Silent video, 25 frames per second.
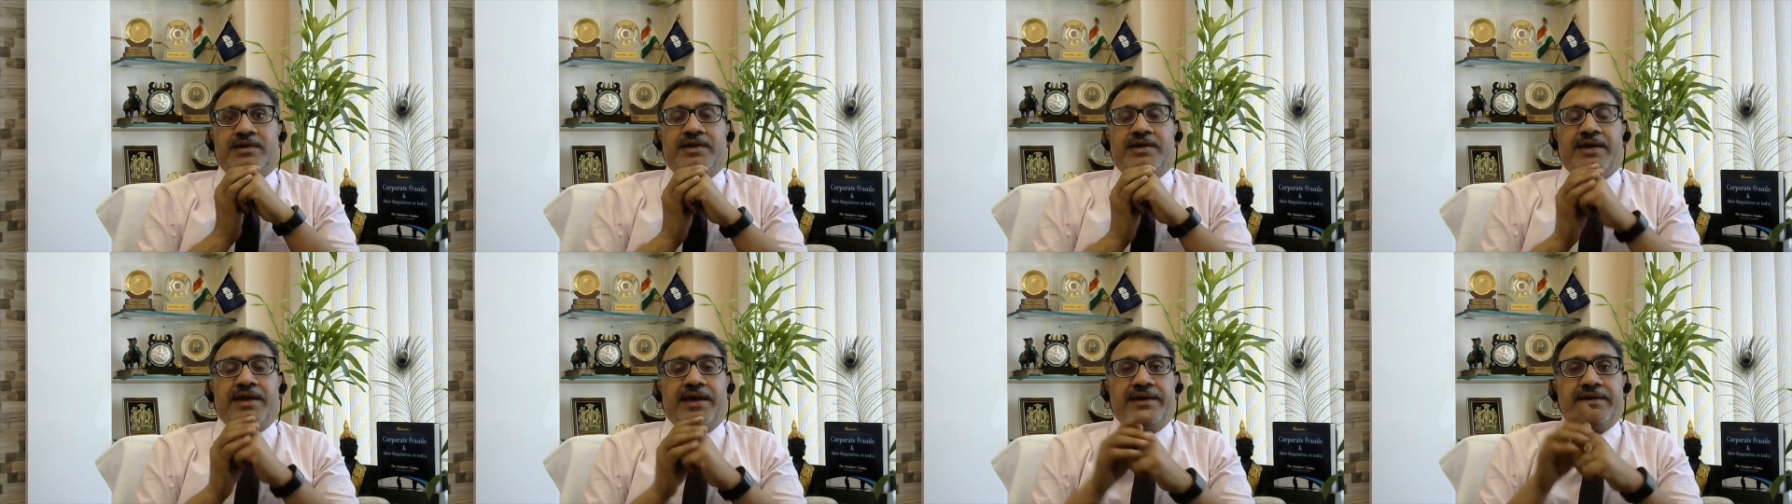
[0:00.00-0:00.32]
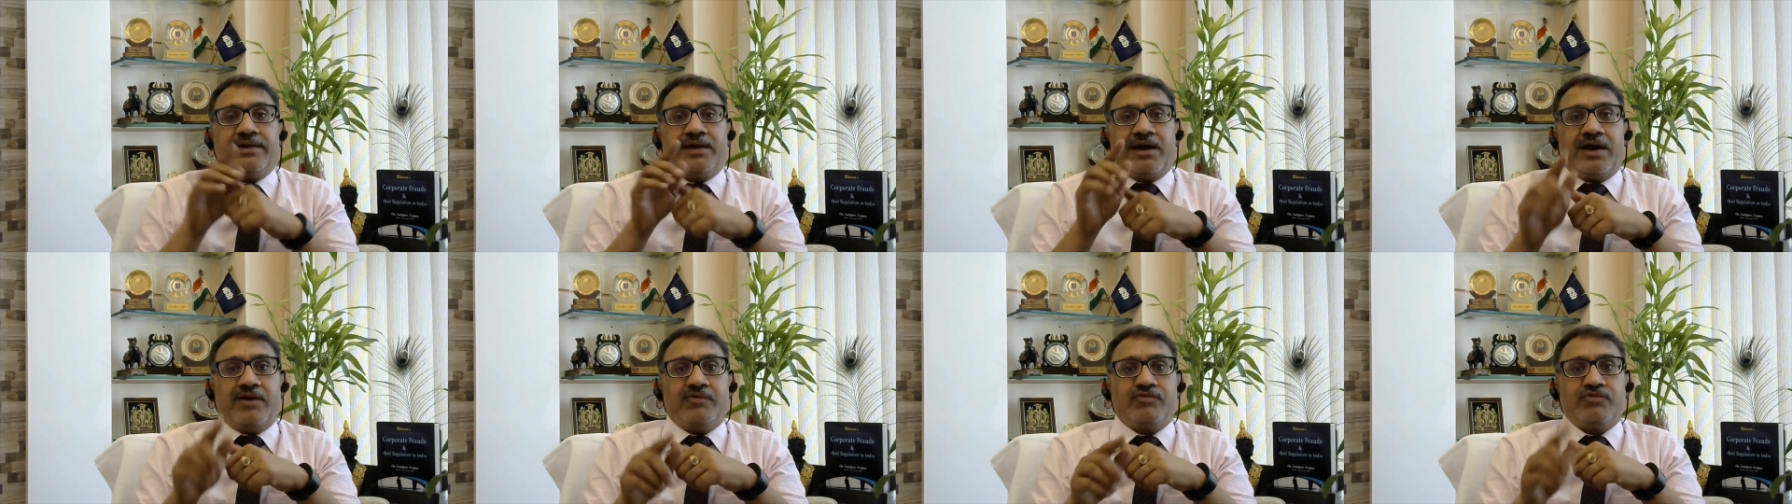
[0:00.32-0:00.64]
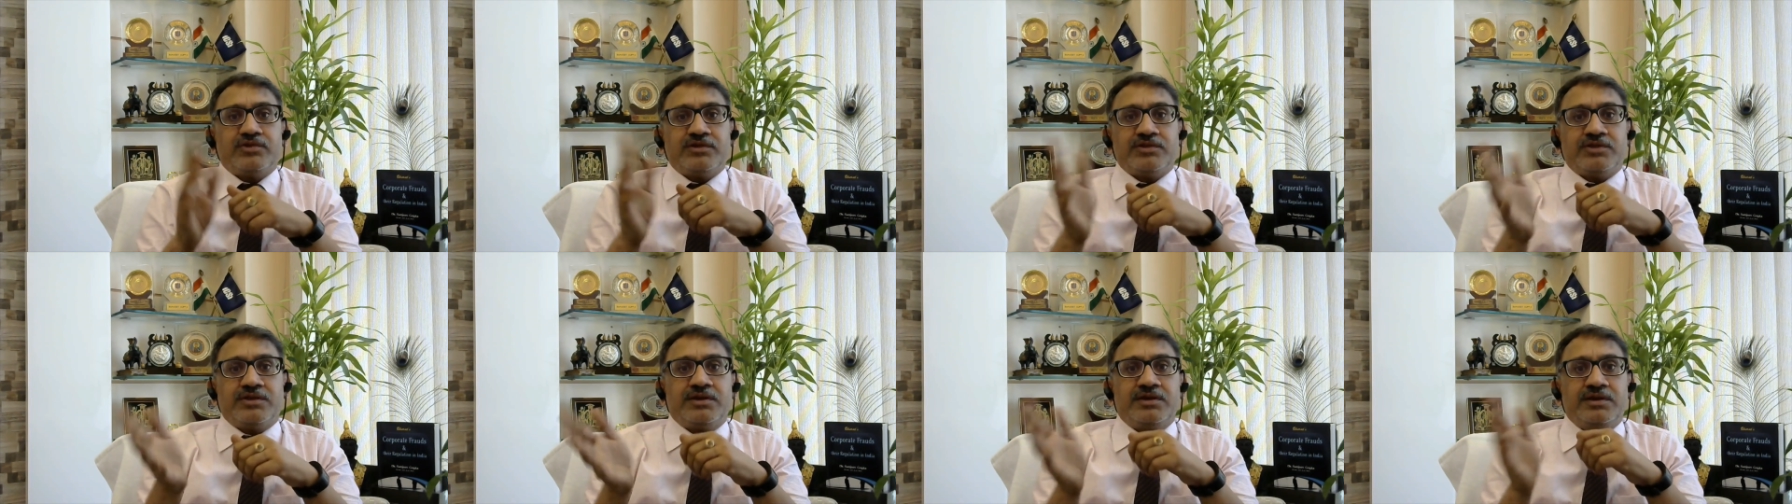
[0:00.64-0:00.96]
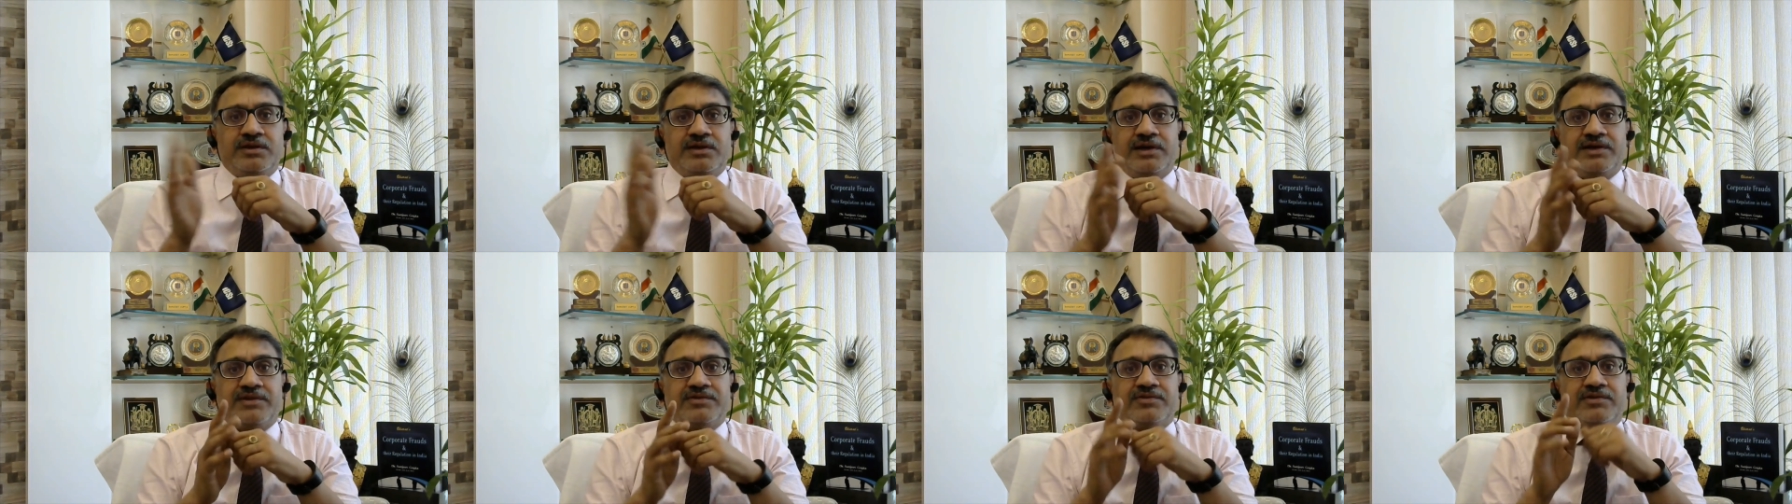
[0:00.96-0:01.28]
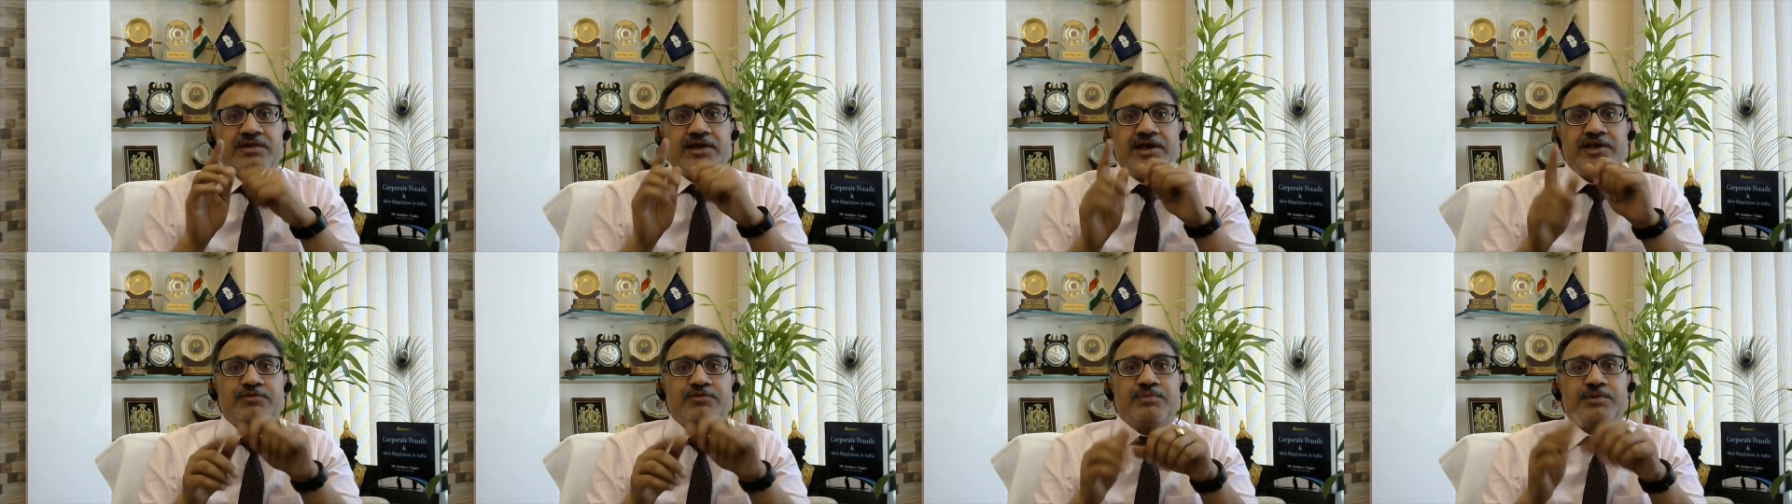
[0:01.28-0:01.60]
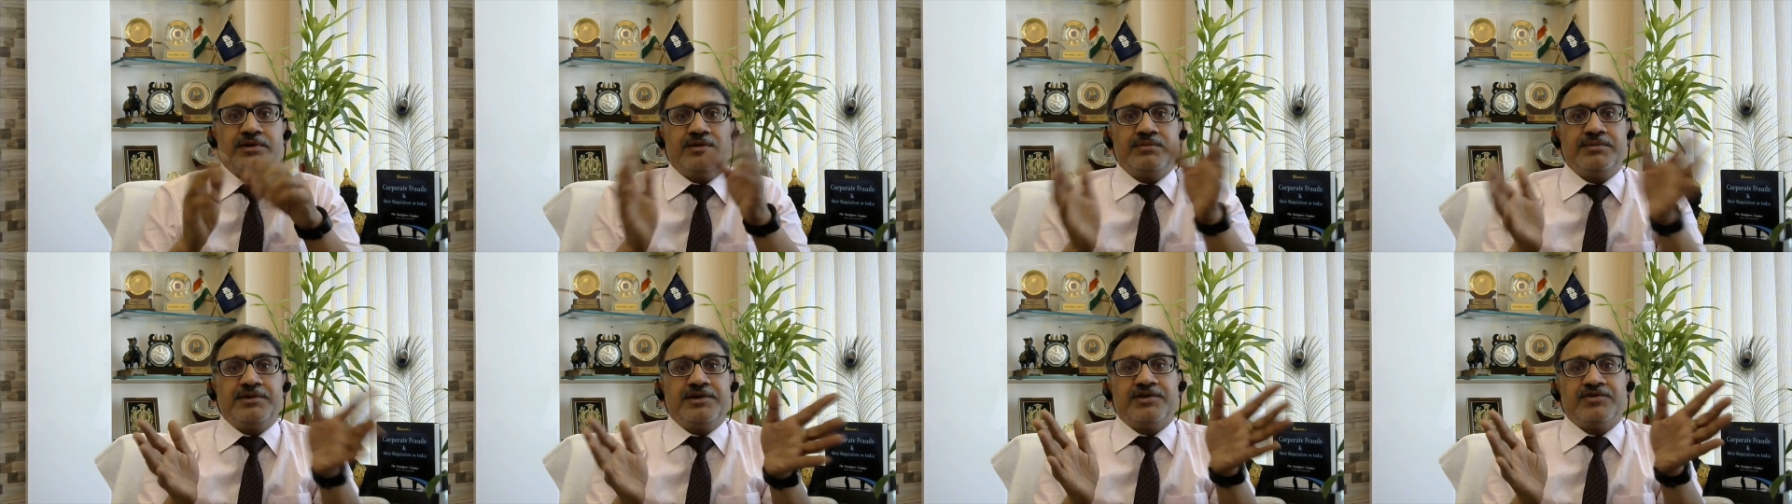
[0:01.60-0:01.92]
And after 3 years, as per
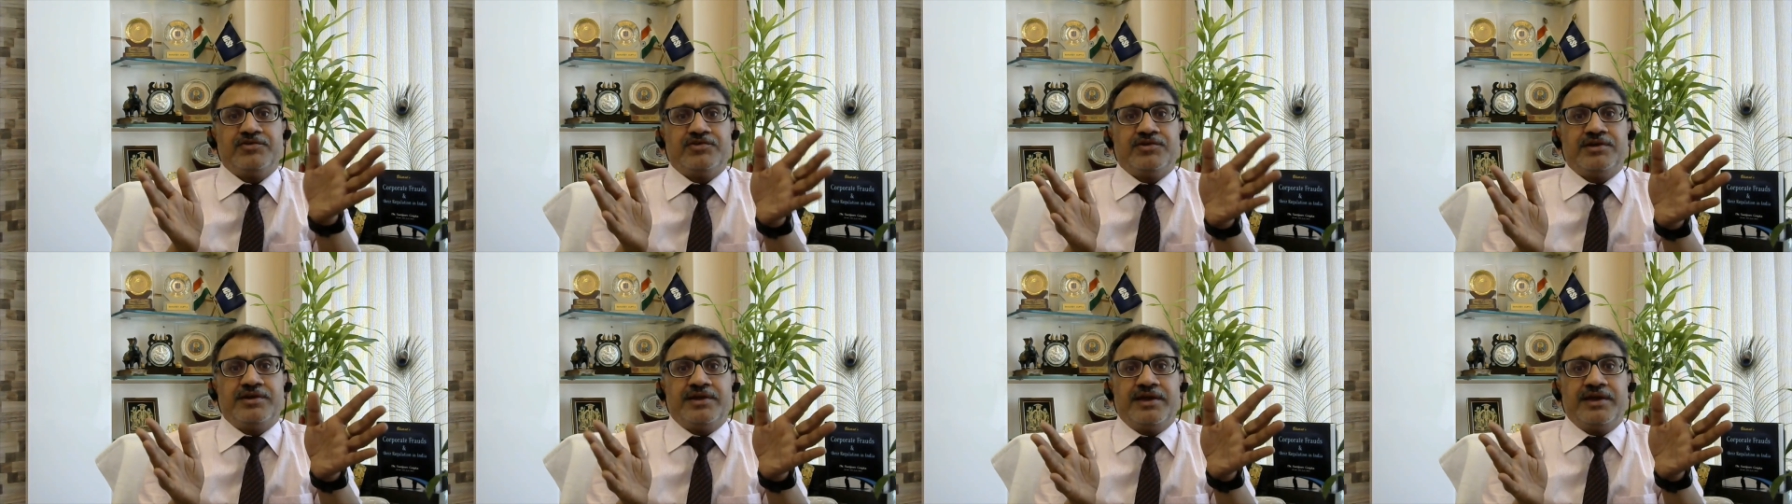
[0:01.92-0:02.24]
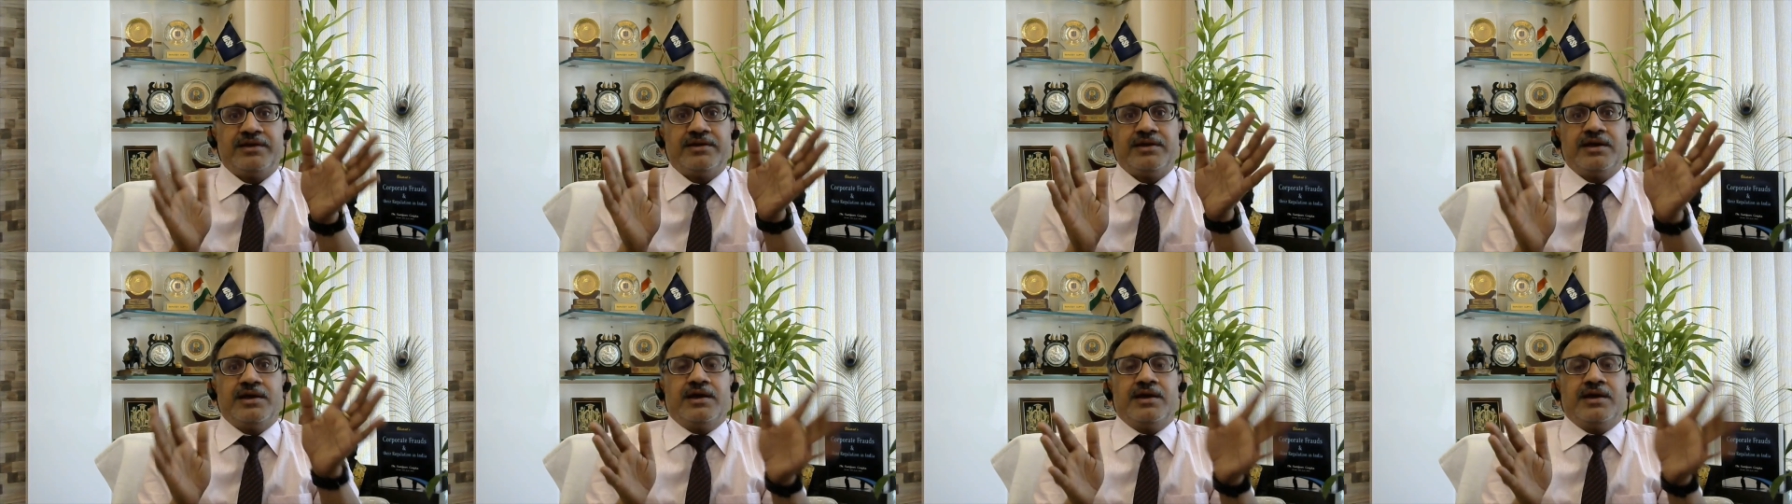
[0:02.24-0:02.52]
Limitation Act,